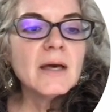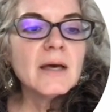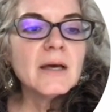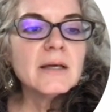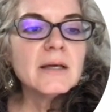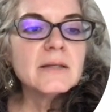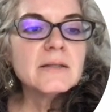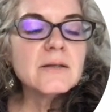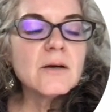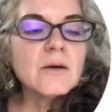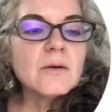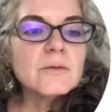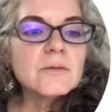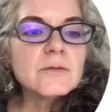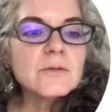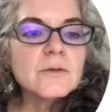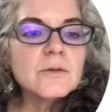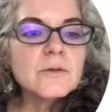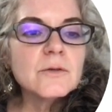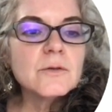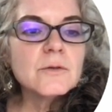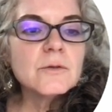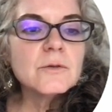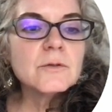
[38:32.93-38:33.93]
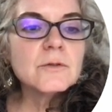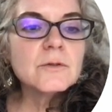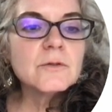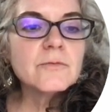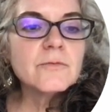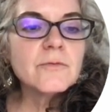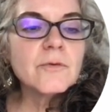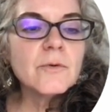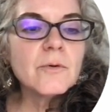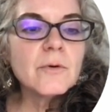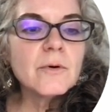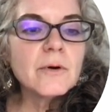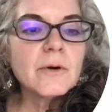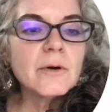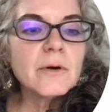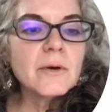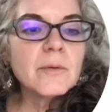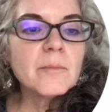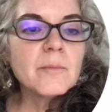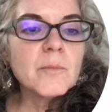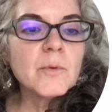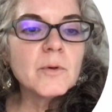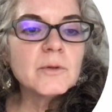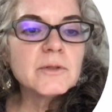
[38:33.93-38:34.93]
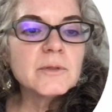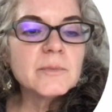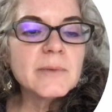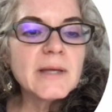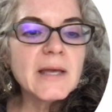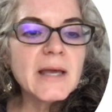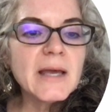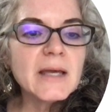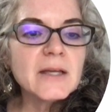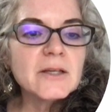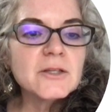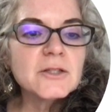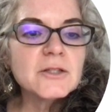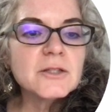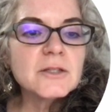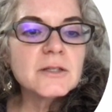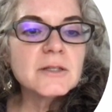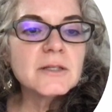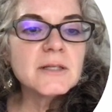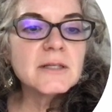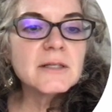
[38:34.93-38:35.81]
It's also used for multiplication